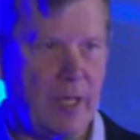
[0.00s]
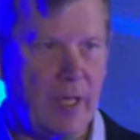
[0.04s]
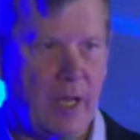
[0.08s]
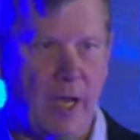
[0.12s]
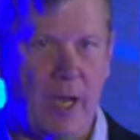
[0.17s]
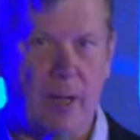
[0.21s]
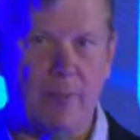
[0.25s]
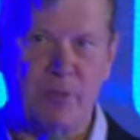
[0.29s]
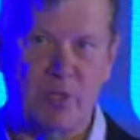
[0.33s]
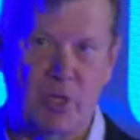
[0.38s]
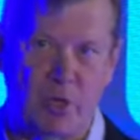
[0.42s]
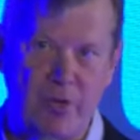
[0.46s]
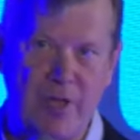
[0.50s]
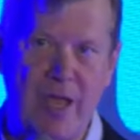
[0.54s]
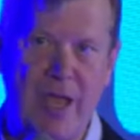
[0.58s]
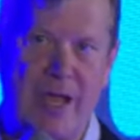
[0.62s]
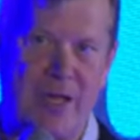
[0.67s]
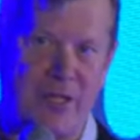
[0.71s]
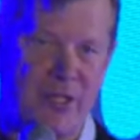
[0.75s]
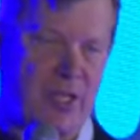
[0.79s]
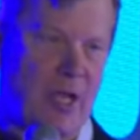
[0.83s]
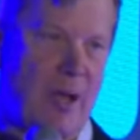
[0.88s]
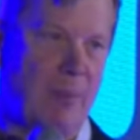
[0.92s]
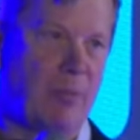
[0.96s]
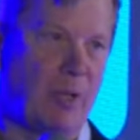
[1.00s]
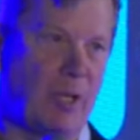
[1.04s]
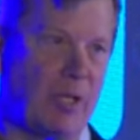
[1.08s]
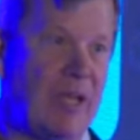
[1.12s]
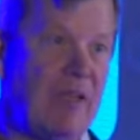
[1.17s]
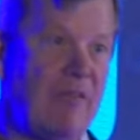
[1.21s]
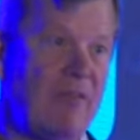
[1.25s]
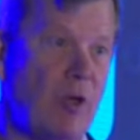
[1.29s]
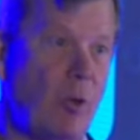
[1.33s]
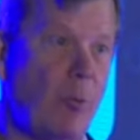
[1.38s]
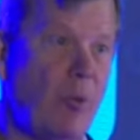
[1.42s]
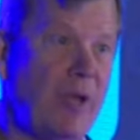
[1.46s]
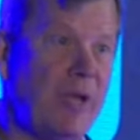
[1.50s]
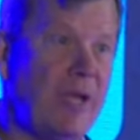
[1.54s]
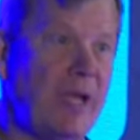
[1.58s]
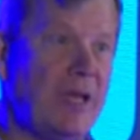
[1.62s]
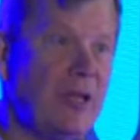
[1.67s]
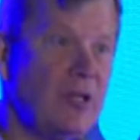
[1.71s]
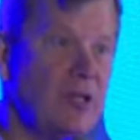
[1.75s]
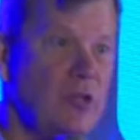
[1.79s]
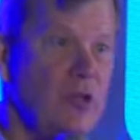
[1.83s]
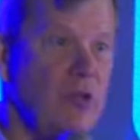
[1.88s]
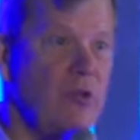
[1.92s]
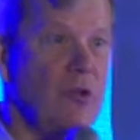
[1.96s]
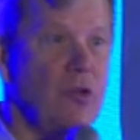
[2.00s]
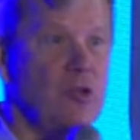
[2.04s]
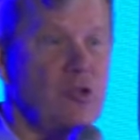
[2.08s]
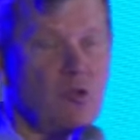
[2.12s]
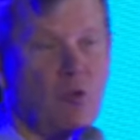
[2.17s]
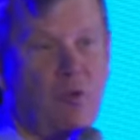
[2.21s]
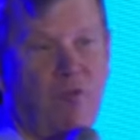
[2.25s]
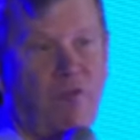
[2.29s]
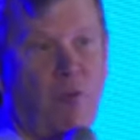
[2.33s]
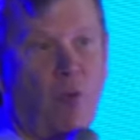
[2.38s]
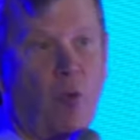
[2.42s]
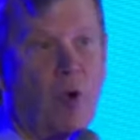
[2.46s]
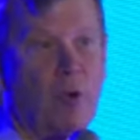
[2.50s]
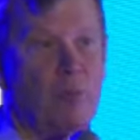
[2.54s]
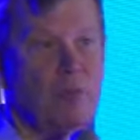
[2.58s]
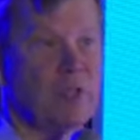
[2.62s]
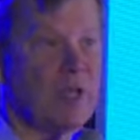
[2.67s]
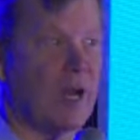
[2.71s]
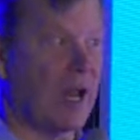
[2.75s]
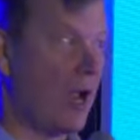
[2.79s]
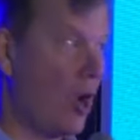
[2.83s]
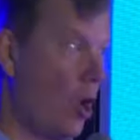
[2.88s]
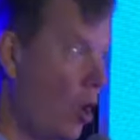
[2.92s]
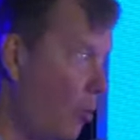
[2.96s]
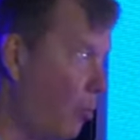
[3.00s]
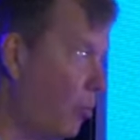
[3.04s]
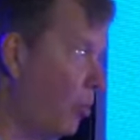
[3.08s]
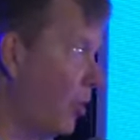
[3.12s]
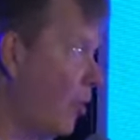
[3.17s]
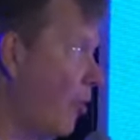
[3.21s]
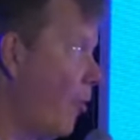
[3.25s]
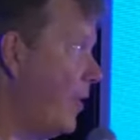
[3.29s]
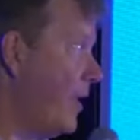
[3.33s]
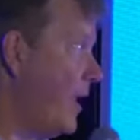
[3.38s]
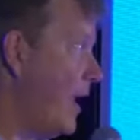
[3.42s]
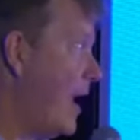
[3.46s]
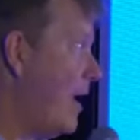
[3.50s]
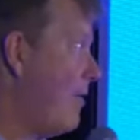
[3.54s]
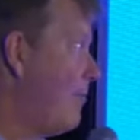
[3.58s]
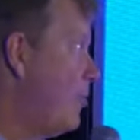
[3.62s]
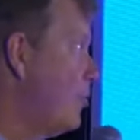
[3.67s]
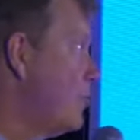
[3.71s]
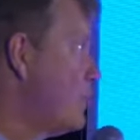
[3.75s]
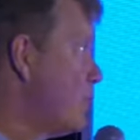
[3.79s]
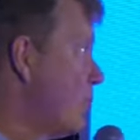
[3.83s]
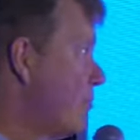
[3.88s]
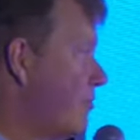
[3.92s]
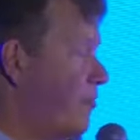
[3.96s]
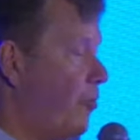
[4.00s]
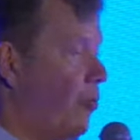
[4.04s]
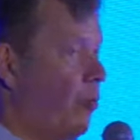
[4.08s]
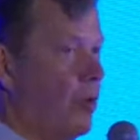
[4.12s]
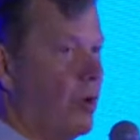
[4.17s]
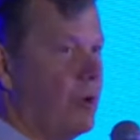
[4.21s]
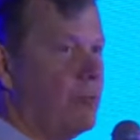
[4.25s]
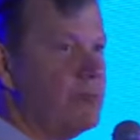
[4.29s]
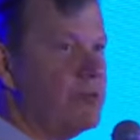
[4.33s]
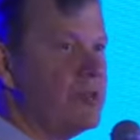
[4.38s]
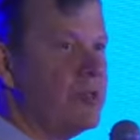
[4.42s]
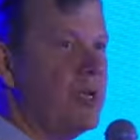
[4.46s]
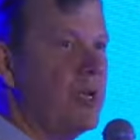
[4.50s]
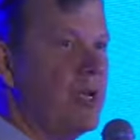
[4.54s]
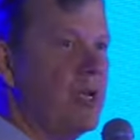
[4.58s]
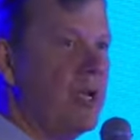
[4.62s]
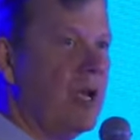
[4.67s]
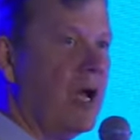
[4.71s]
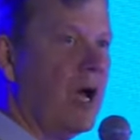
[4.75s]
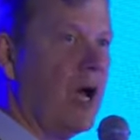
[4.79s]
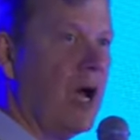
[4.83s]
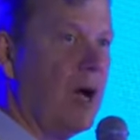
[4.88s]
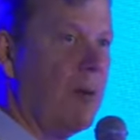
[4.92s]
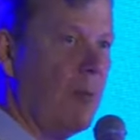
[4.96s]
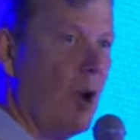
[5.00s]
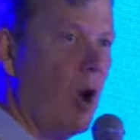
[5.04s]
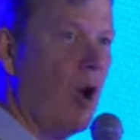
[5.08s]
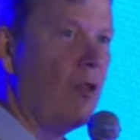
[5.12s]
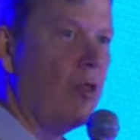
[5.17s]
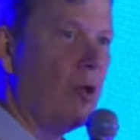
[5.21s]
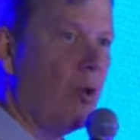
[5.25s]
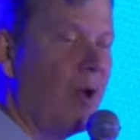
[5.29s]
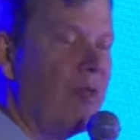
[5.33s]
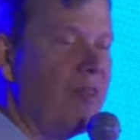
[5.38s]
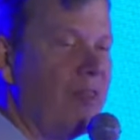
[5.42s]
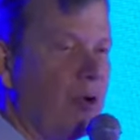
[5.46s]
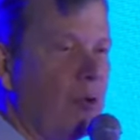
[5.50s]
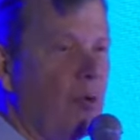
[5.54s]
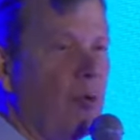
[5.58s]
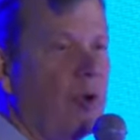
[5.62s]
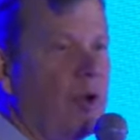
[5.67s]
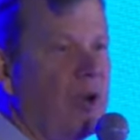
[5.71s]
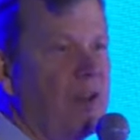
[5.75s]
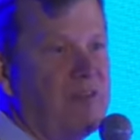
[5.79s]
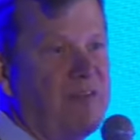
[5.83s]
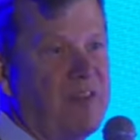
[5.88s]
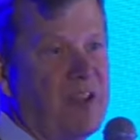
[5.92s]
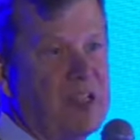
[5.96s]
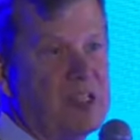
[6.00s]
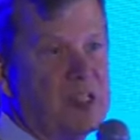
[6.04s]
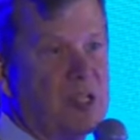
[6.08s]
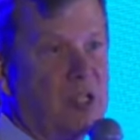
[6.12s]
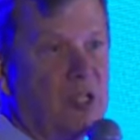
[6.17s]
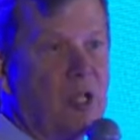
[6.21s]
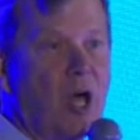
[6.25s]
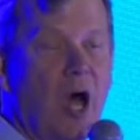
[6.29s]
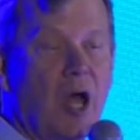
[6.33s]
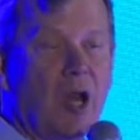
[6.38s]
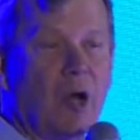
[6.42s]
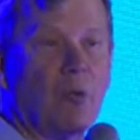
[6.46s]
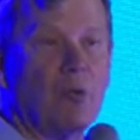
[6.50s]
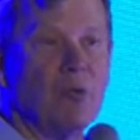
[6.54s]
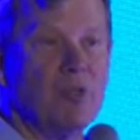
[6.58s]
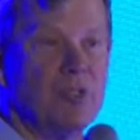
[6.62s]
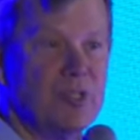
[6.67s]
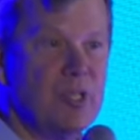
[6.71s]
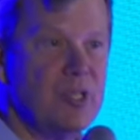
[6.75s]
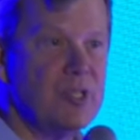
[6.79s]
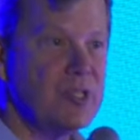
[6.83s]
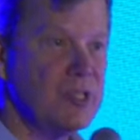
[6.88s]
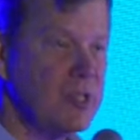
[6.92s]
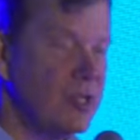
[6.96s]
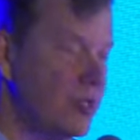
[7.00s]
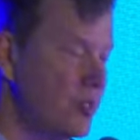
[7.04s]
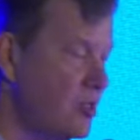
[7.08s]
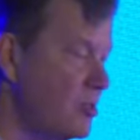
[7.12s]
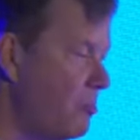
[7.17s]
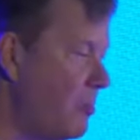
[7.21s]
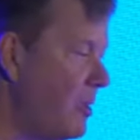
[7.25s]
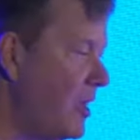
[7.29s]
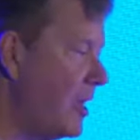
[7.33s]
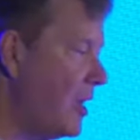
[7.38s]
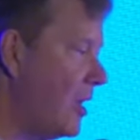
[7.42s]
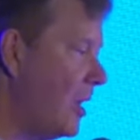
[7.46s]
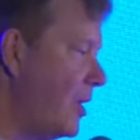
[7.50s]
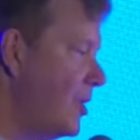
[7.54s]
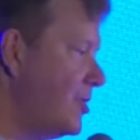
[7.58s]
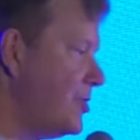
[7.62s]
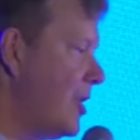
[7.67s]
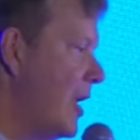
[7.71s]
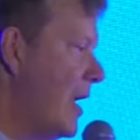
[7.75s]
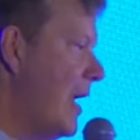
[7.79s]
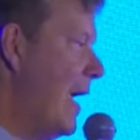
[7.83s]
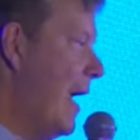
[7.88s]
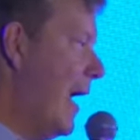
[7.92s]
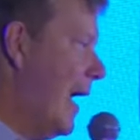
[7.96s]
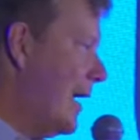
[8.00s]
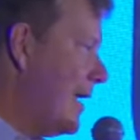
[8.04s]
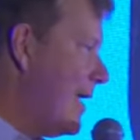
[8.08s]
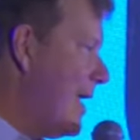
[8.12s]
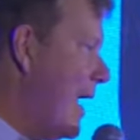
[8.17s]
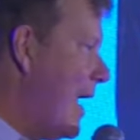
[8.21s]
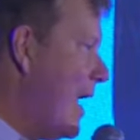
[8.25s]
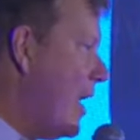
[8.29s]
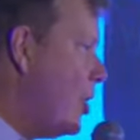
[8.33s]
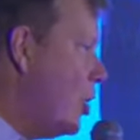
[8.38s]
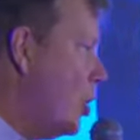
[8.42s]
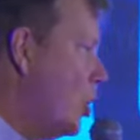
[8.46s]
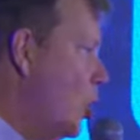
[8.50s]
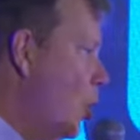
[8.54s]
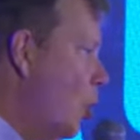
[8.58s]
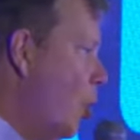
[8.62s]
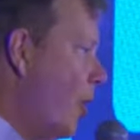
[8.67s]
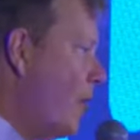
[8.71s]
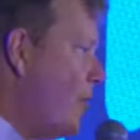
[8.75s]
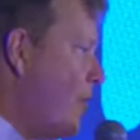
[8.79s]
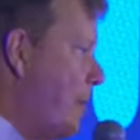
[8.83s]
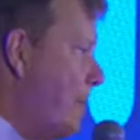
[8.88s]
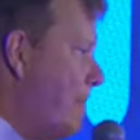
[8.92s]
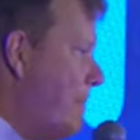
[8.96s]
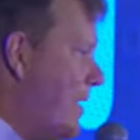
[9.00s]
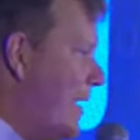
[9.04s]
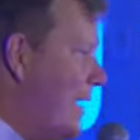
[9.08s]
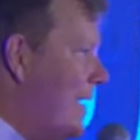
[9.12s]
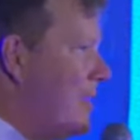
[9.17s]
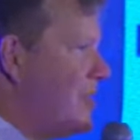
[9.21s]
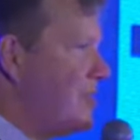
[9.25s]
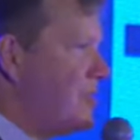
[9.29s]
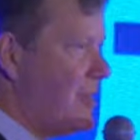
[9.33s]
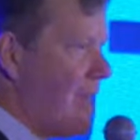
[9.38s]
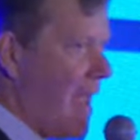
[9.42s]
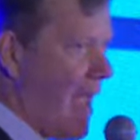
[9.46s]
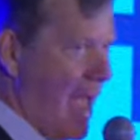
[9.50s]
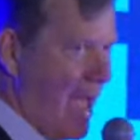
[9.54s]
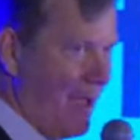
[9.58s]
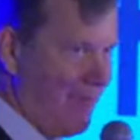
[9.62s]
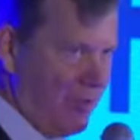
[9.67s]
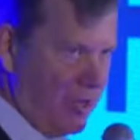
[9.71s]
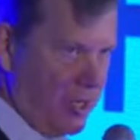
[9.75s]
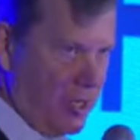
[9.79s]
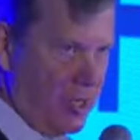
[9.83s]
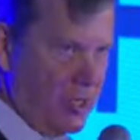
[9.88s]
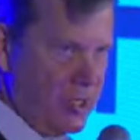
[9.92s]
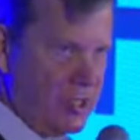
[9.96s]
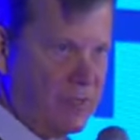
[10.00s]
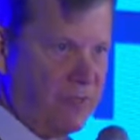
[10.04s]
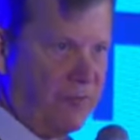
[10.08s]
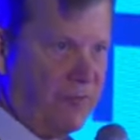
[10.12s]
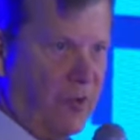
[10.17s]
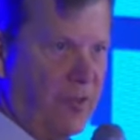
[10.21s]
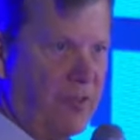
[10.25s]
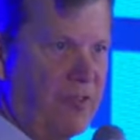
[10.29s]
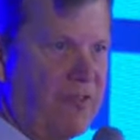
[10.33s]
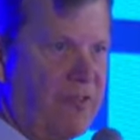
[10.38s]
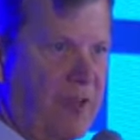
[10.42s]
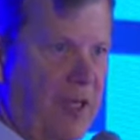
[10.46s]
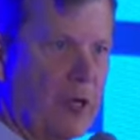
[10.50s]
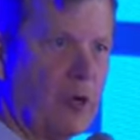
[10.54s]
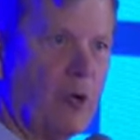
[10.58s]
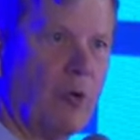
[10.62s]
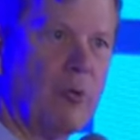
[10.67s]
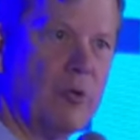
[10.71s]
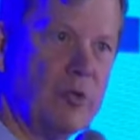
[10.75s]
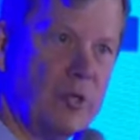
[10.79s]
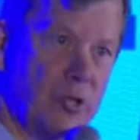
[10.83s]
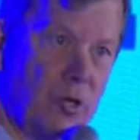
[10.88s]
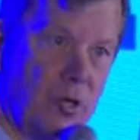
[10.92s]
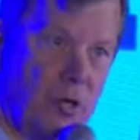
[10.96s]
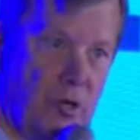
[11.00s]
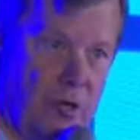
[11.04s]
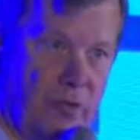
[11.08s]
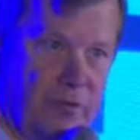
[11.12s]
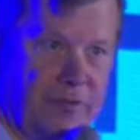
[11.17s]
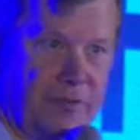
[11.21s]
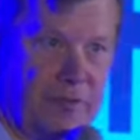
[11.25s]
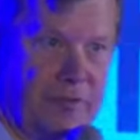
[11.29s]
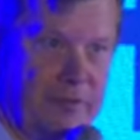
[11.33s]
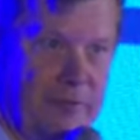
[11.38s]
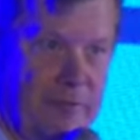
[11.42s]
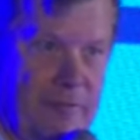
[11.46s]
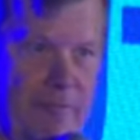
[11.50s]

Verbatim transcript: Um, so, yes, I believe that we need to do those reforms, and I hope we're going to have those reforms, um, although I think we're going to face a lot of resistance because, again, who are the biggest advocates for the Federal Reserve?